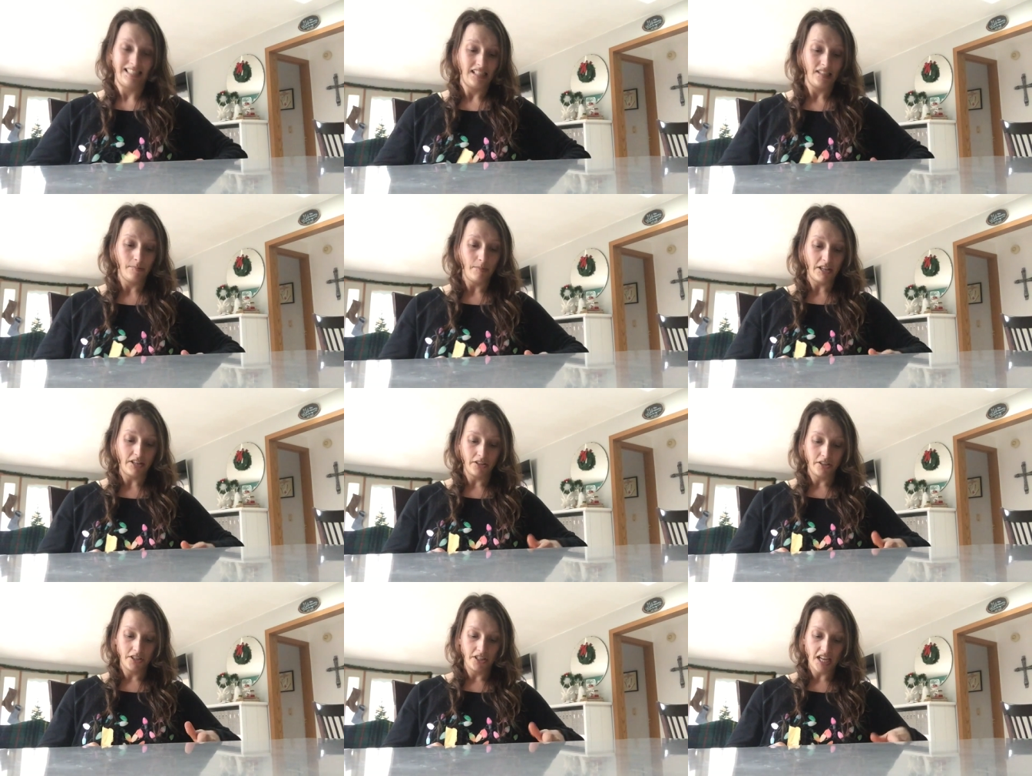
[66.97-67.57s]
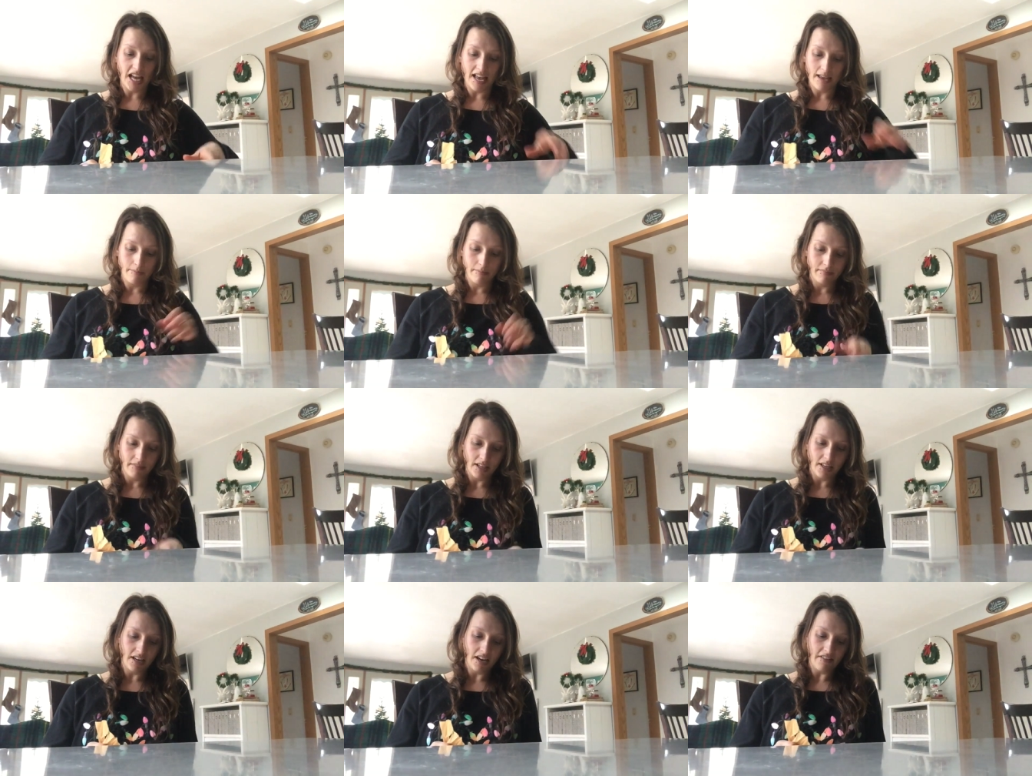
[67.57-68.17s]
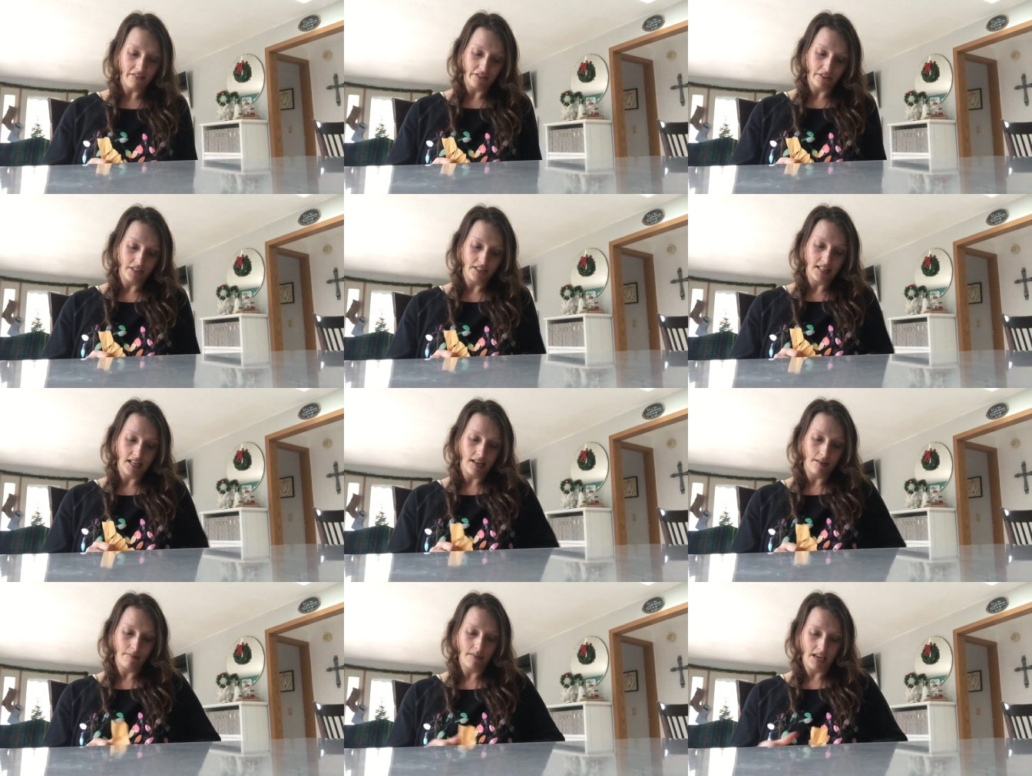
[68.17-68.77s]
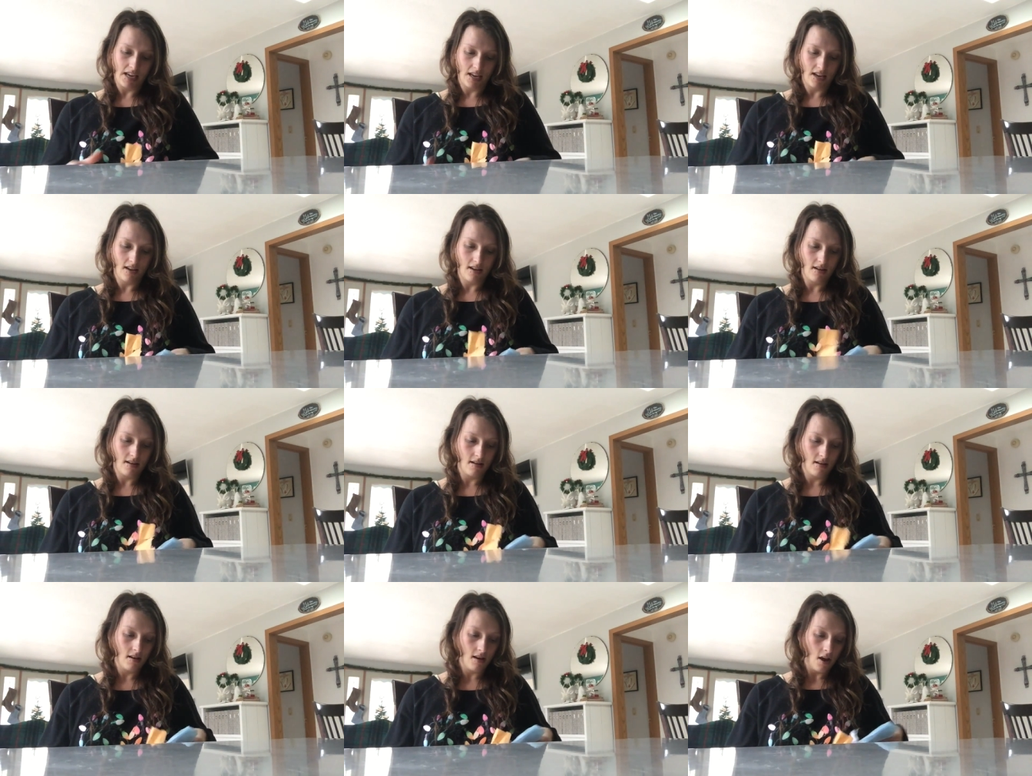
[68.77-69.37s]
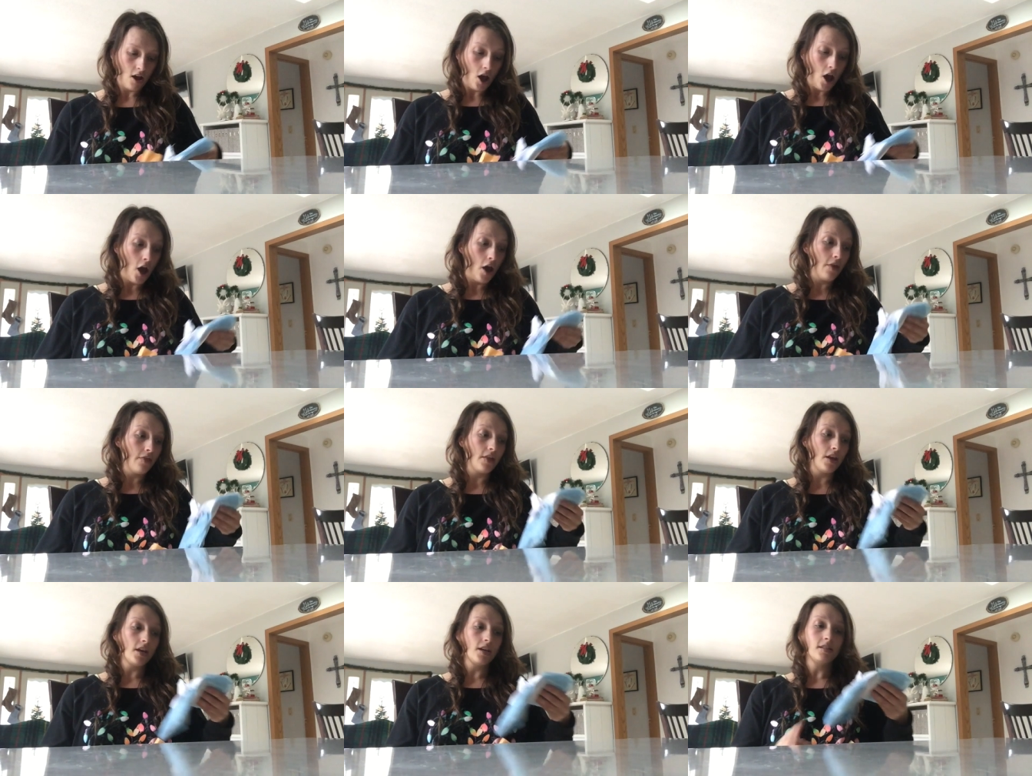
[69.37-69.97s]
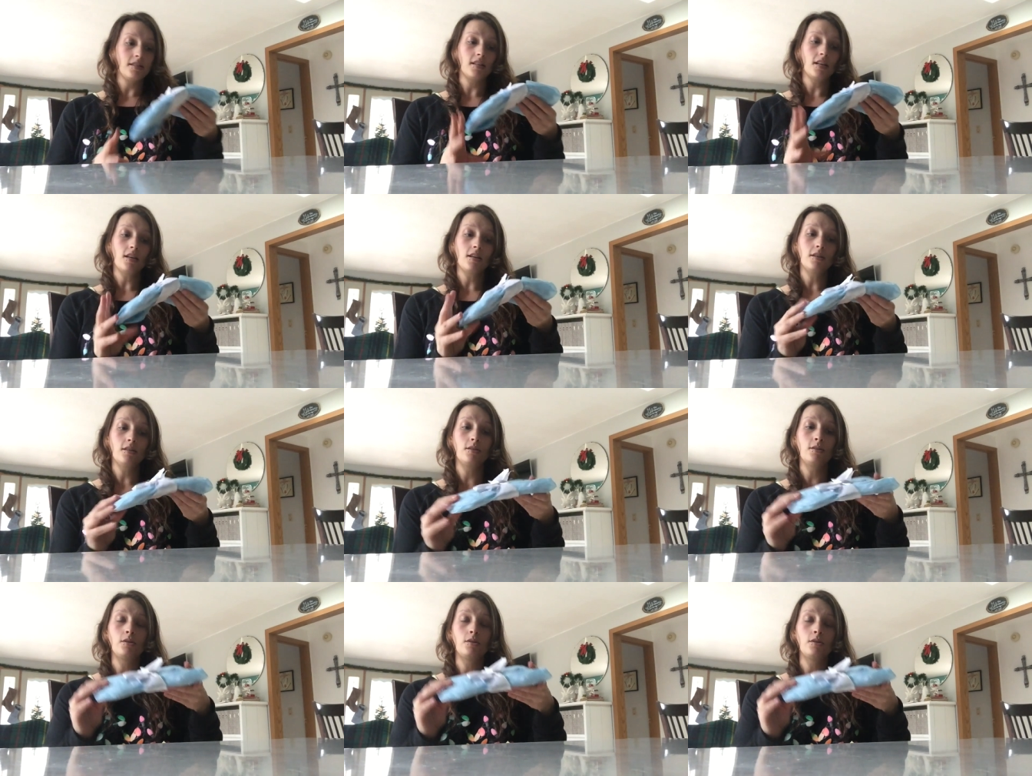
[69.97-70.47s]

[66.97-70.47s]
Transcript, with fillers: spent her time and efforts on me. And this is